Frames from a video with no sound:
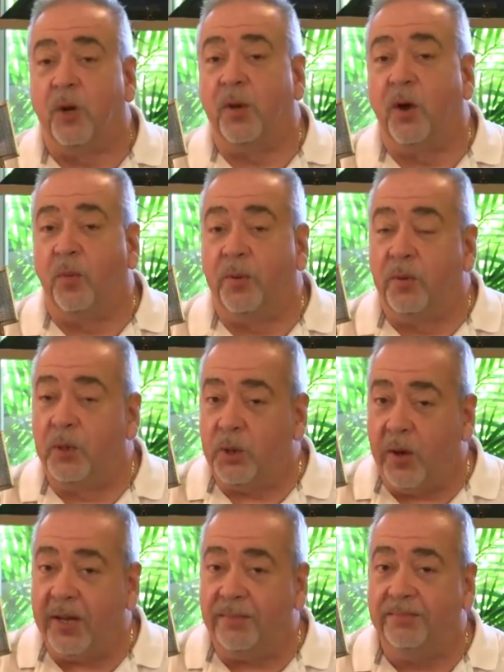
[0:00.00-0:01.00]
We hope you
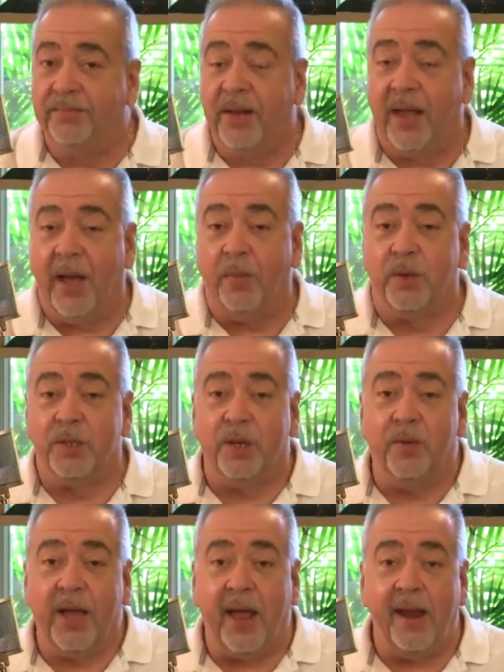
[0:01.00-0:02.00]
enjoyed it, and we'll see
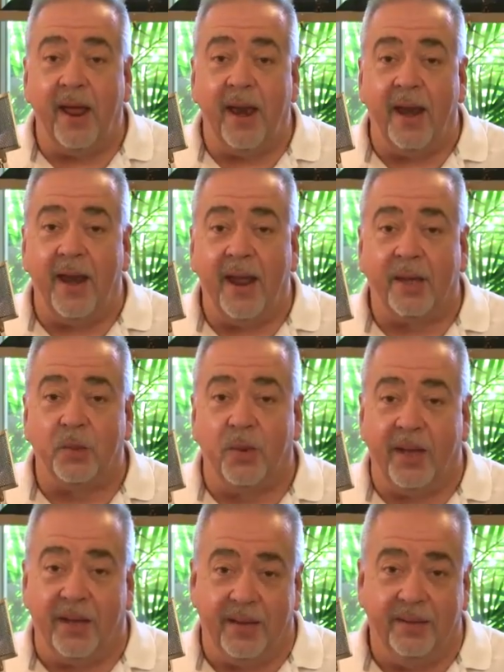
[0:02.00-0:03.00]
you again next
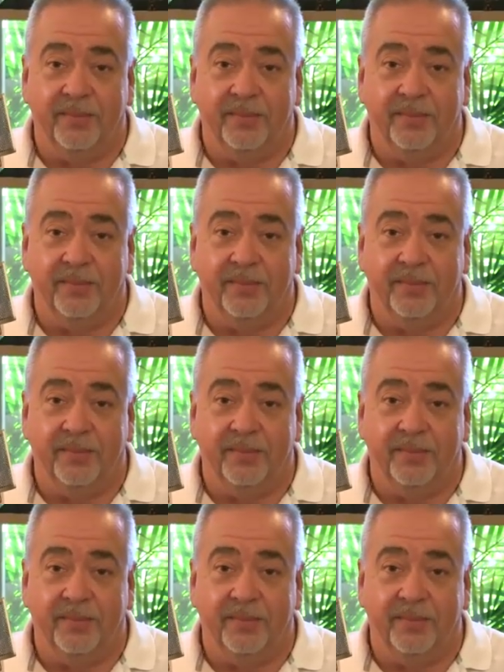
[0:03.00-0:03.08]
week.